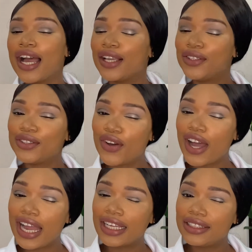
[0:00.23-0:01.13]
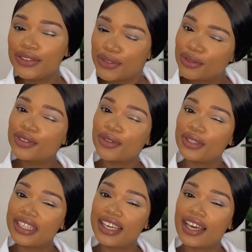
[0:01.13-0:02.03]
I don't
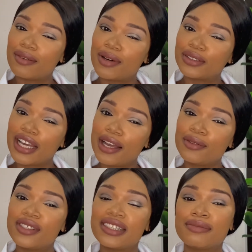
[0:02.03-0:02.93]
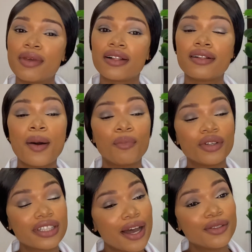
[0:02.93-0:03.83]
only care about how you smell,
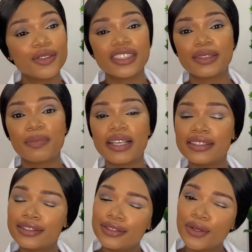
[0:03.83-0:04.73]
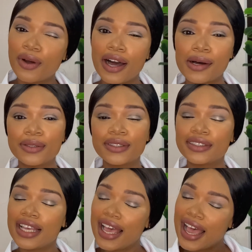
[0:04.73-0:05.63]
but how your space, your house,
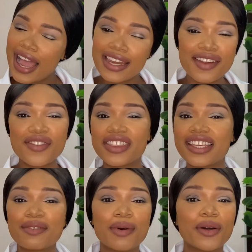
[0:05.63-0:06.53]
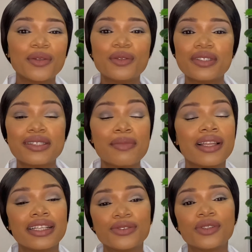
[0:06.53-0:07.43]
and everything about you smell
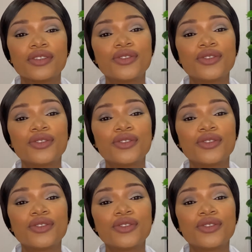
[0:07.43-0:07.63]
as well.